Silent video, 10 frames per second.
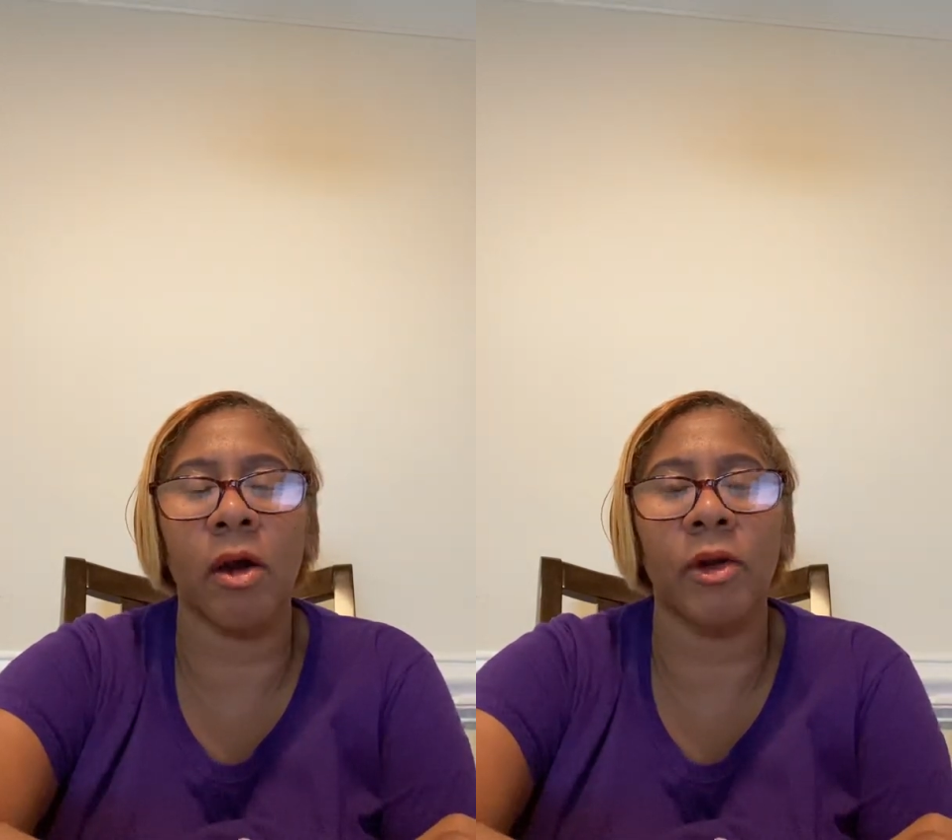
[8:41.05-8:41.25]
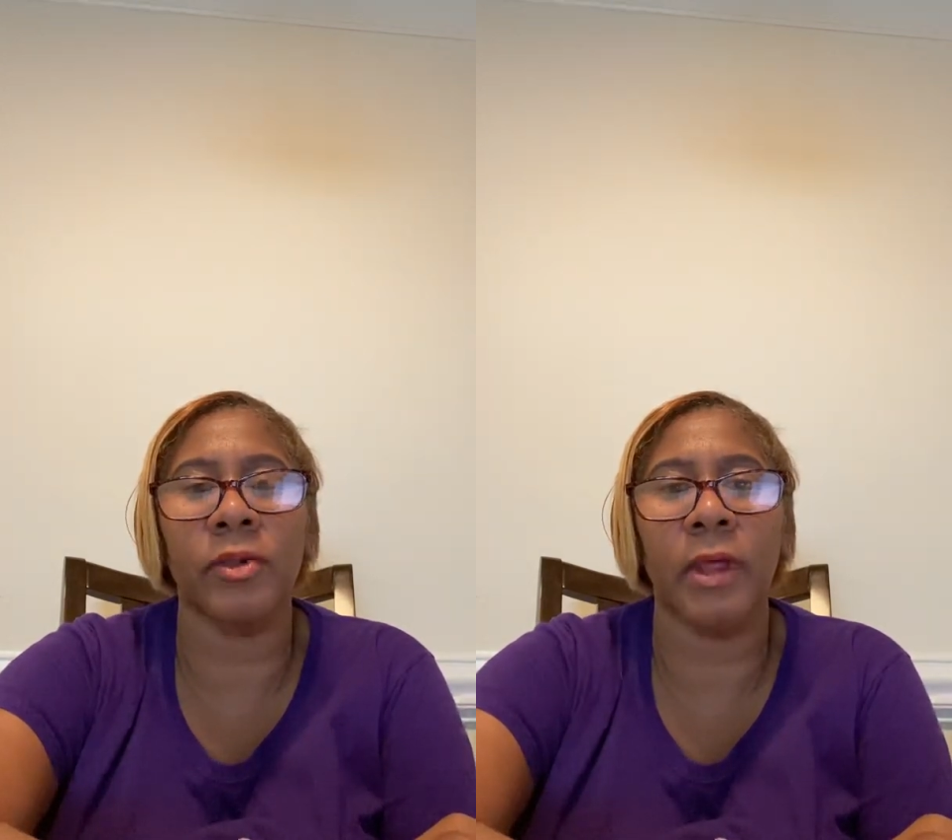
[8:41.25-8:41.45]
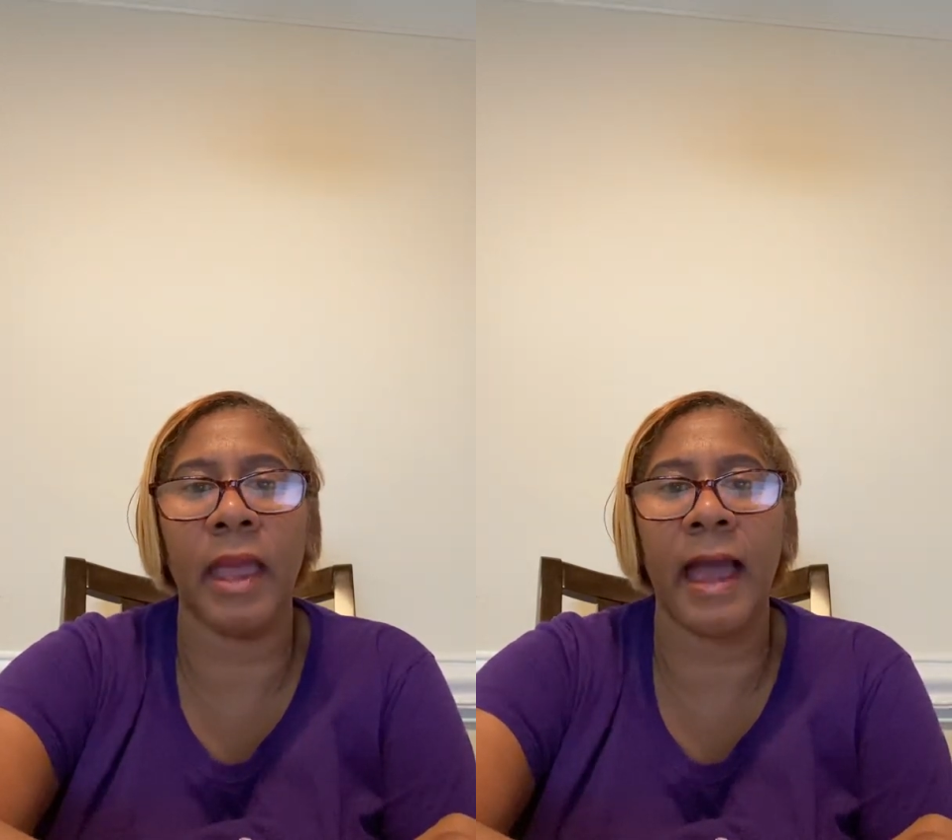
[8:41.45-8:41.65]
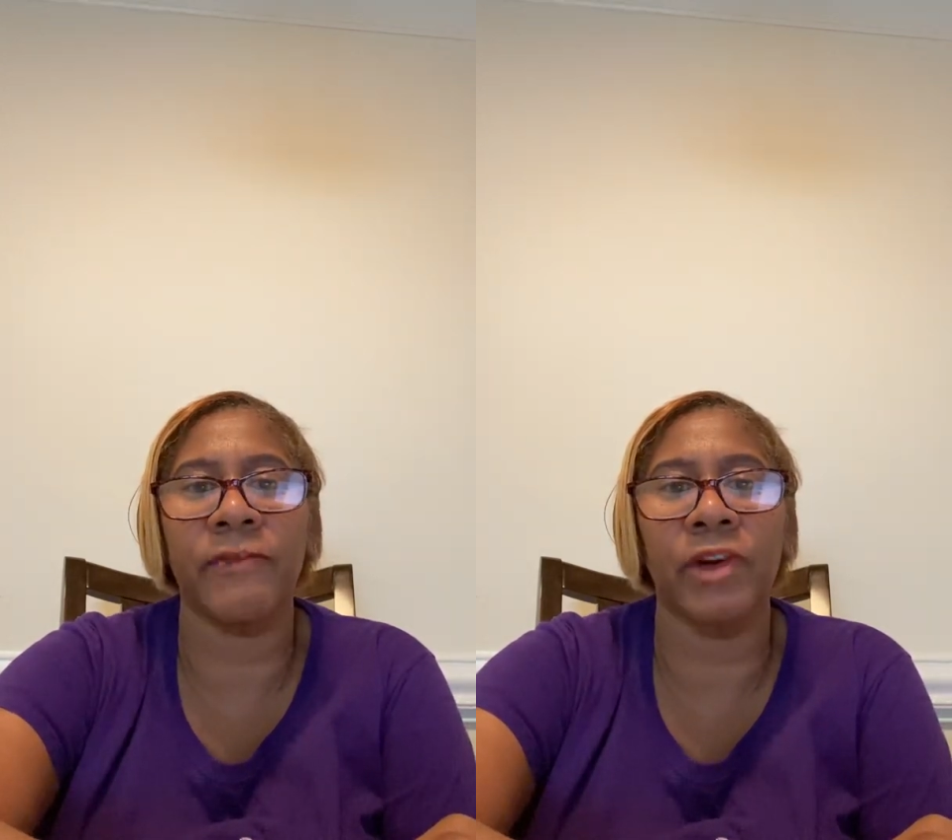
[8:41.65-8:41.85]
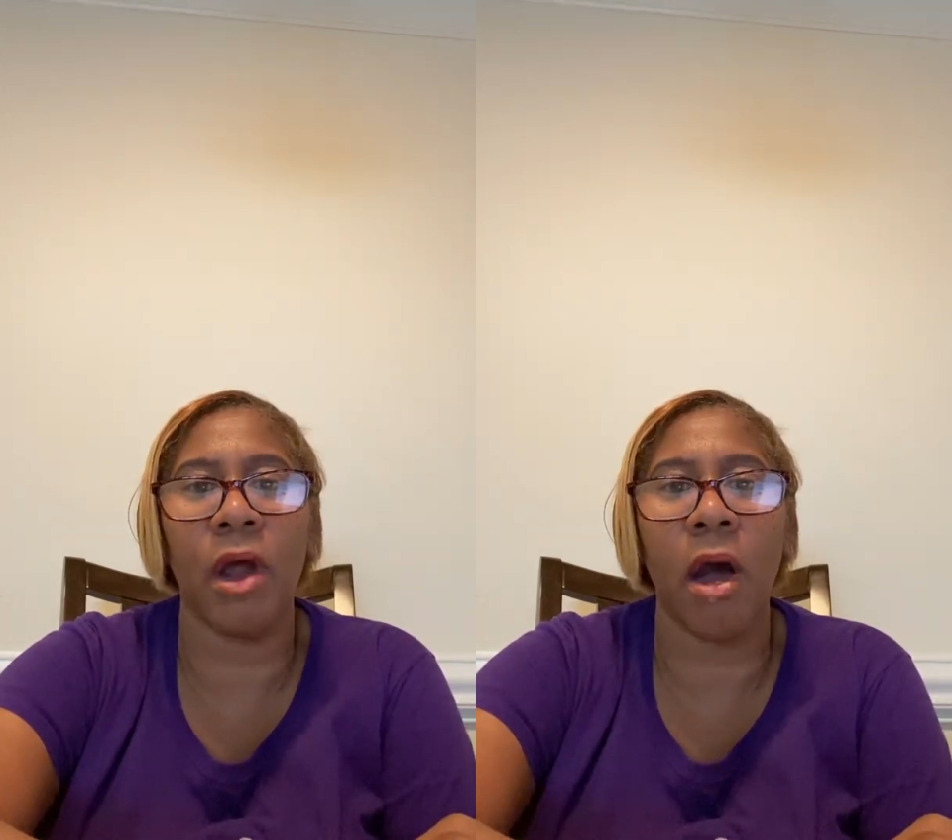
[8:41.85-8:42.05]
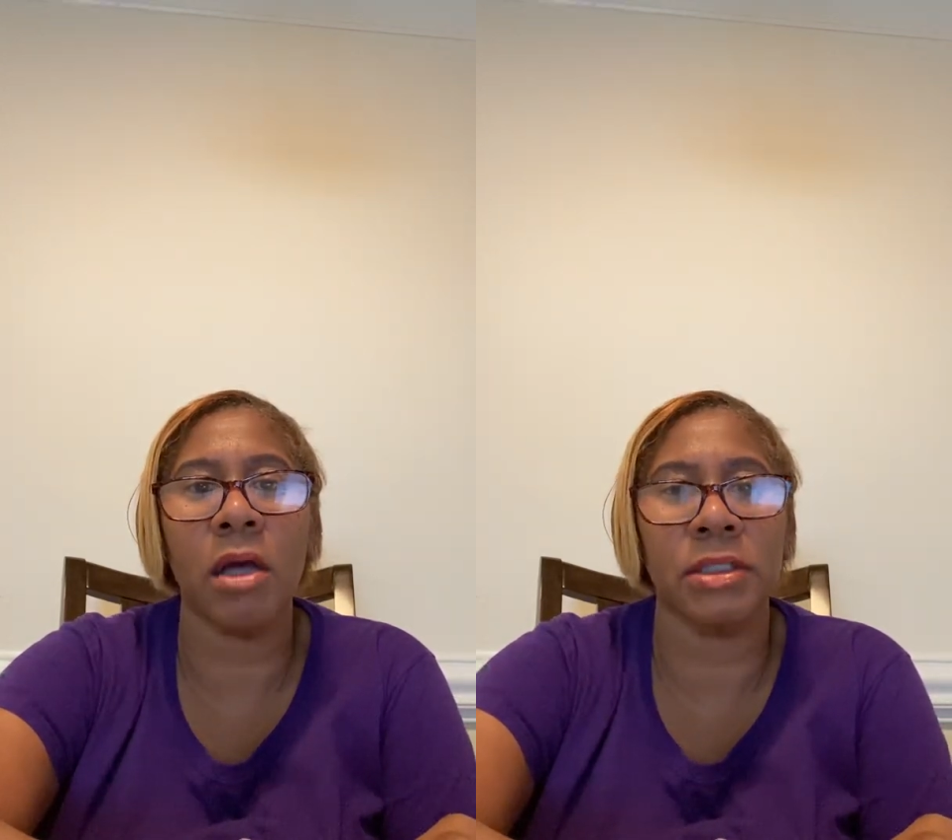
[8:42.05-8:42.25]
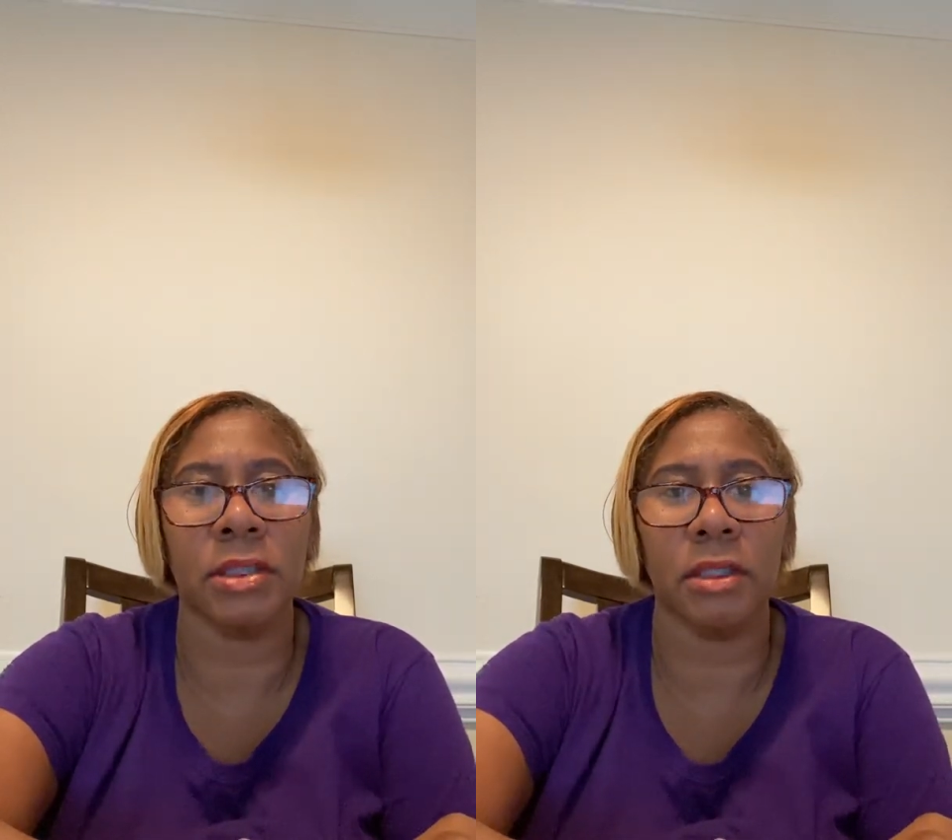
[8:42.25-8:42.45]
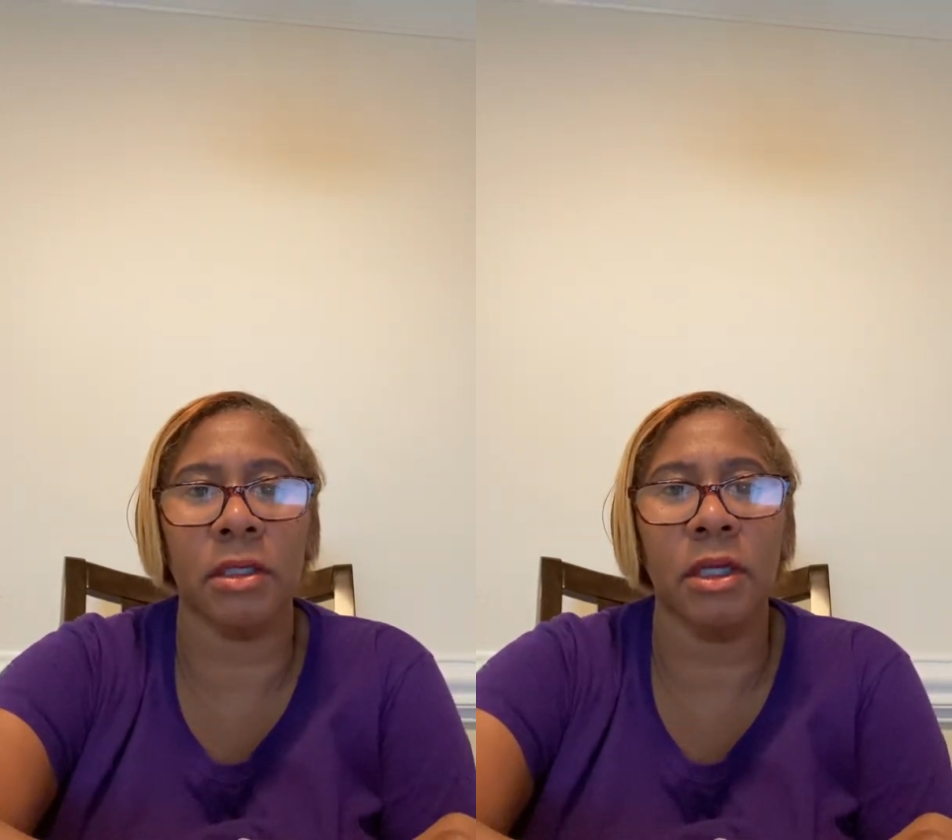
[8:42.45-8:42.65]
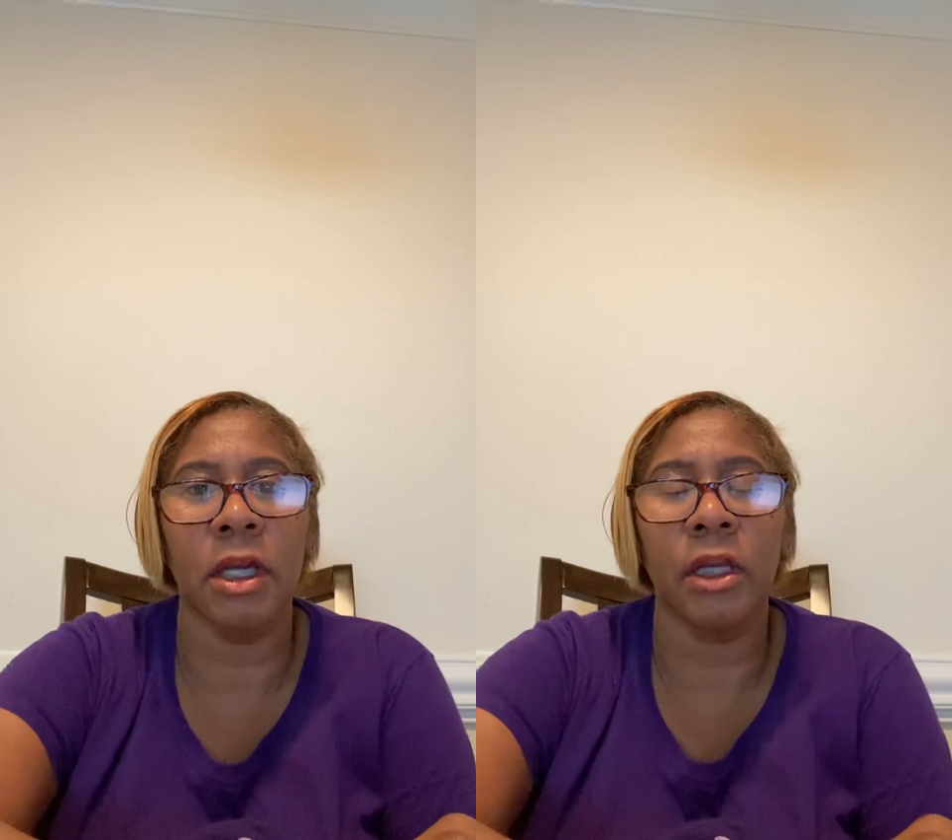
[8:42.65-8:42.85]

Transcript: or they have nausea,